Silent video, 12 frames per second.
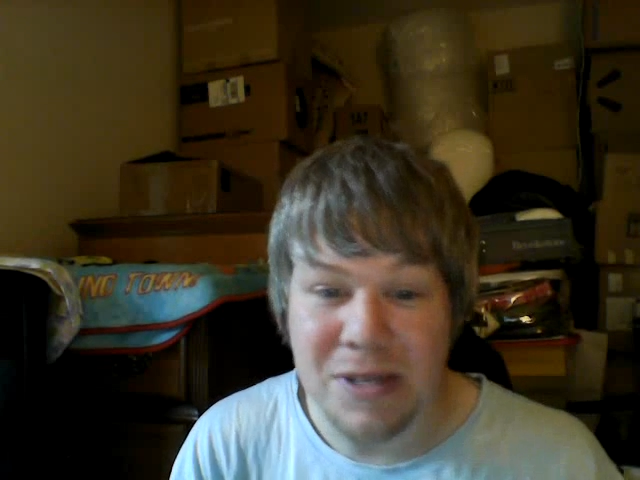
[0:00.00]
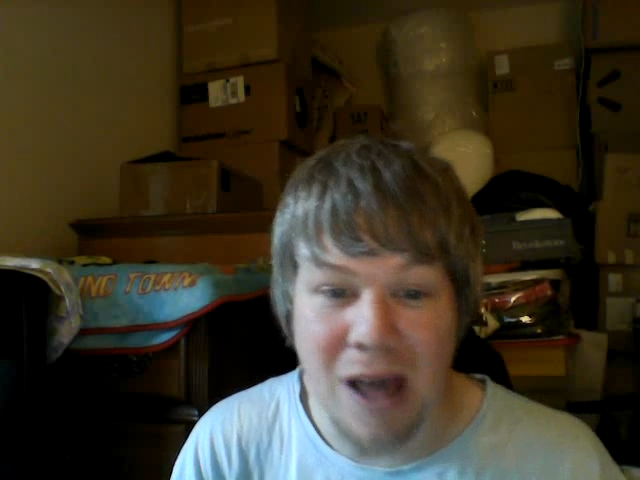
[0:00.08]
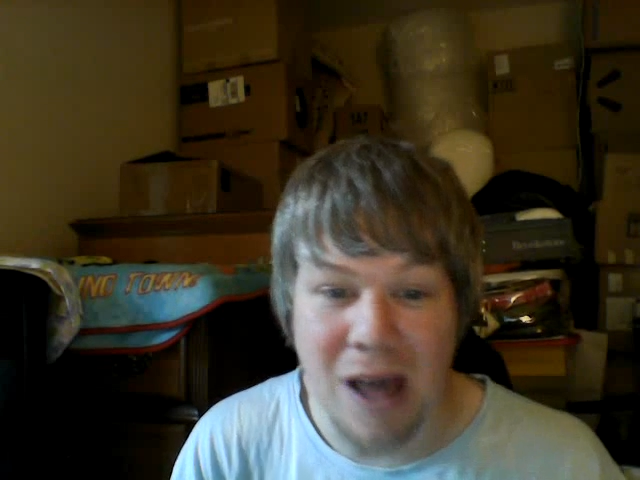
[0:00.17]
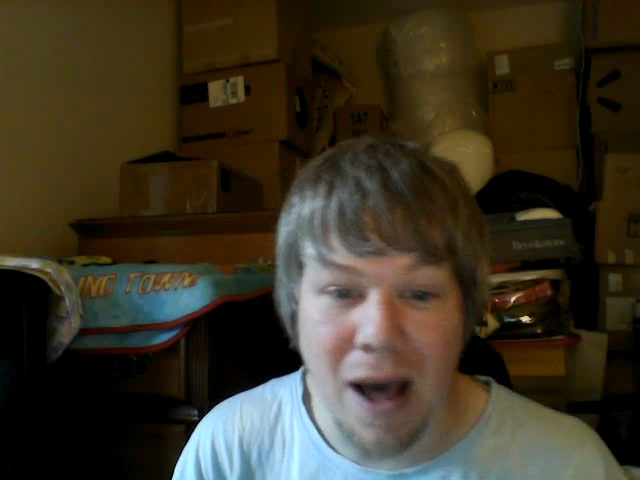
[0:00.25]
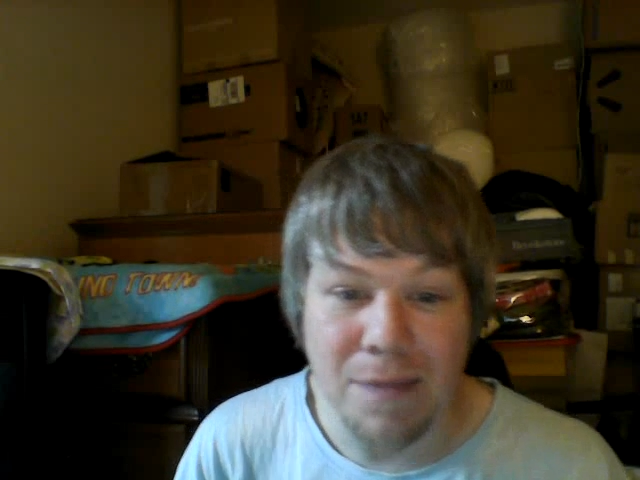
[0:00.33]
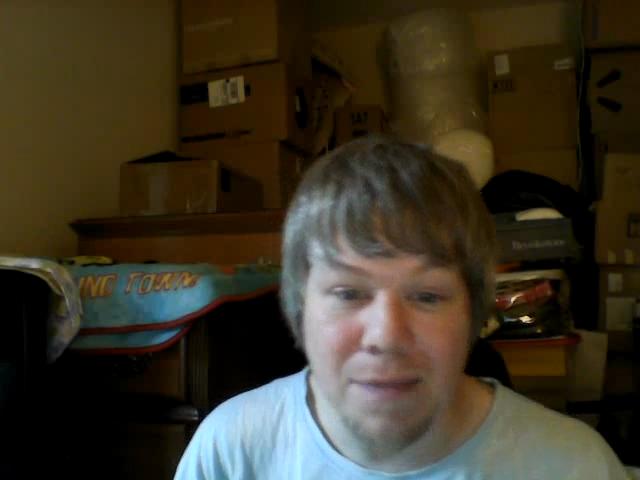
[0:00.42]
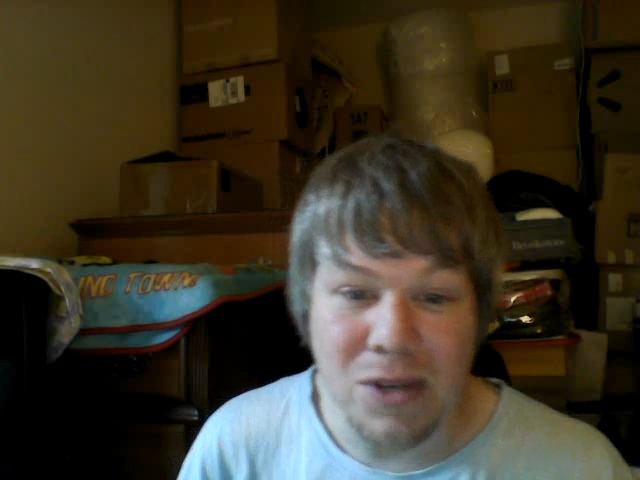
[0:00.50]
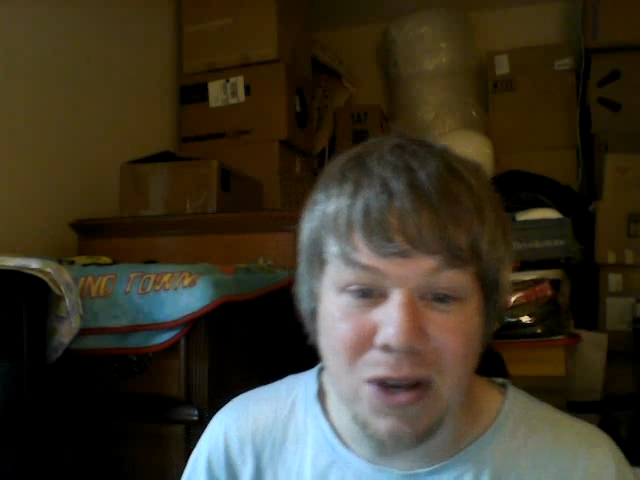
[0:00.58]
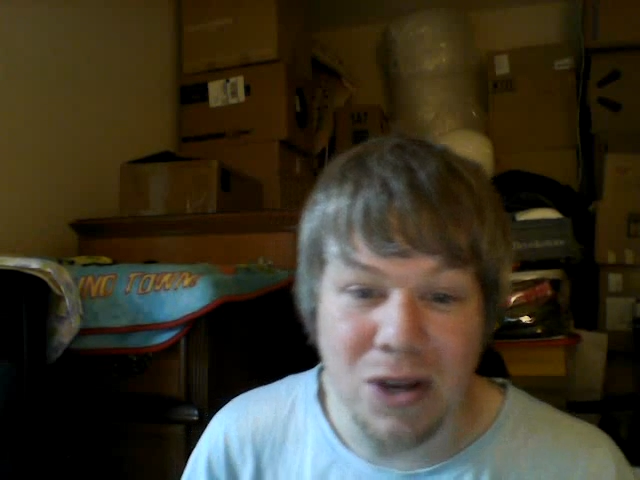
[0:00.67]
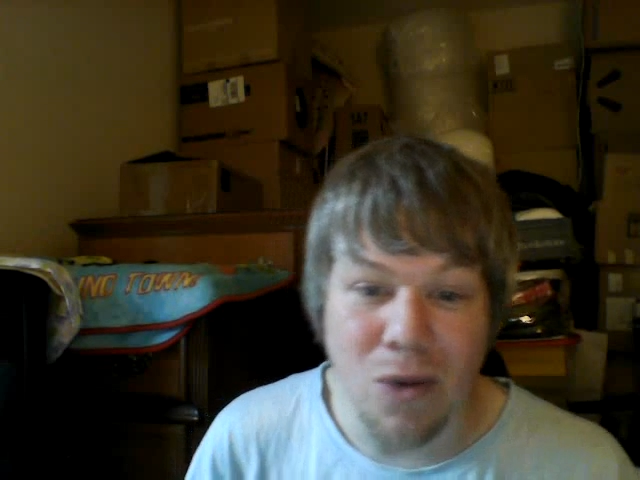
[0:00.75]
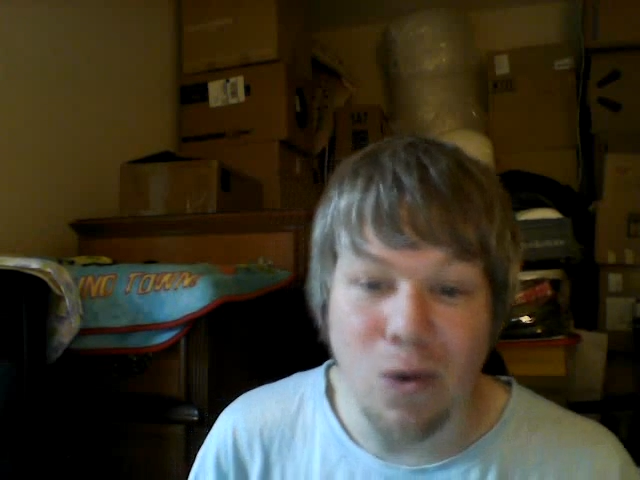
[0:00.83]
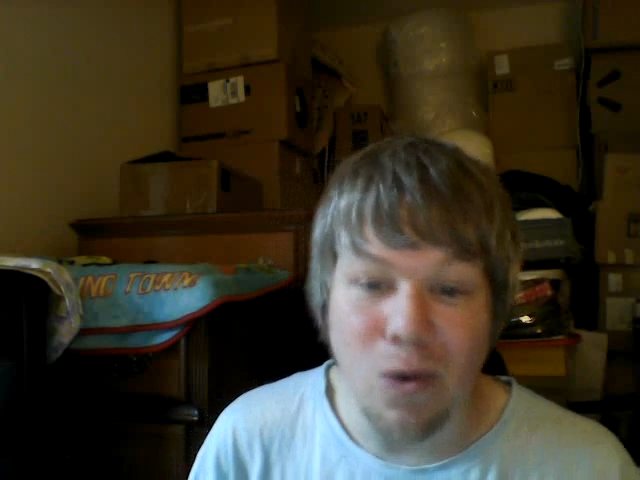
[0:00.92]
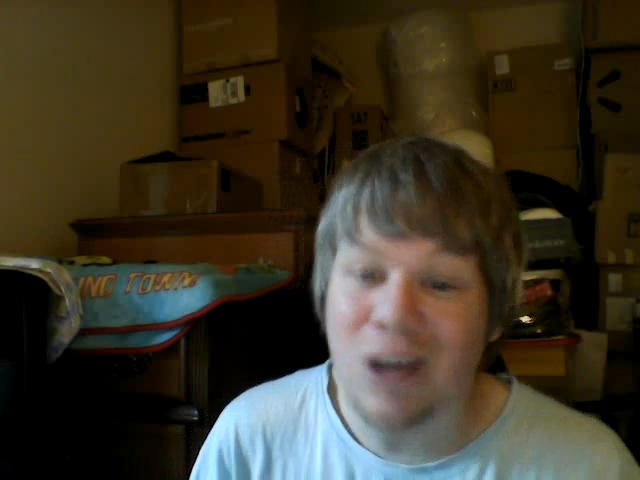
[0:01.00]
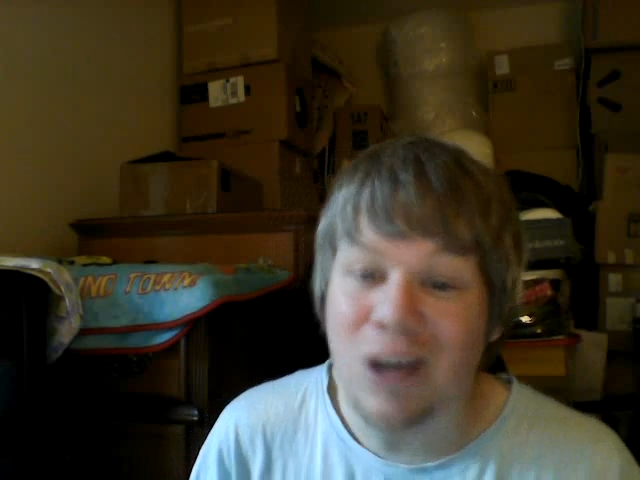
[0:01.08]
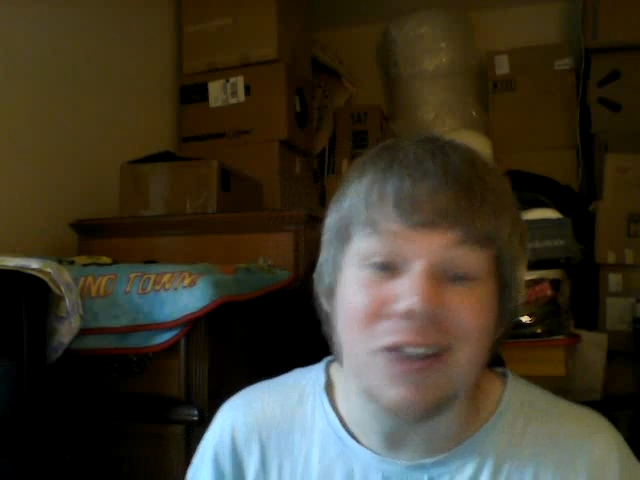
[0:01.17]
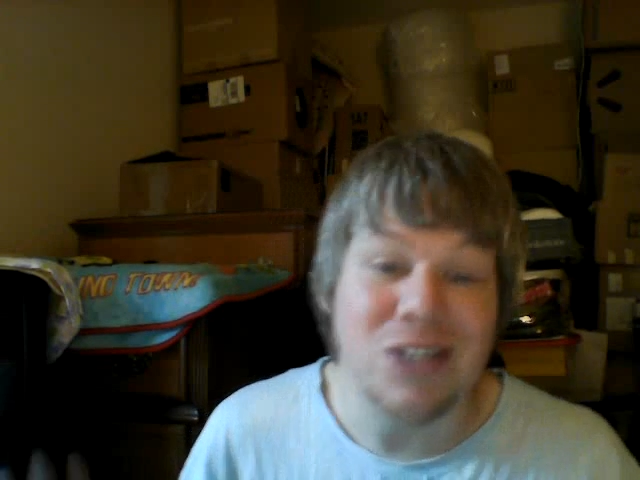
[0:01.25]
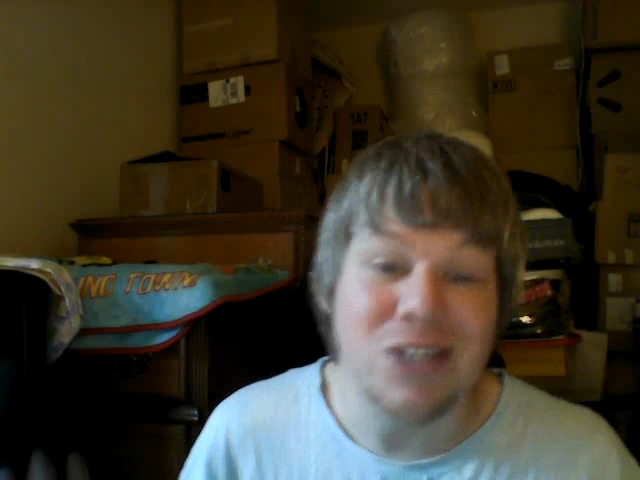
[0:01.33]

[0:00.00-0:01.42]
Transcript: Um, you know, what good is a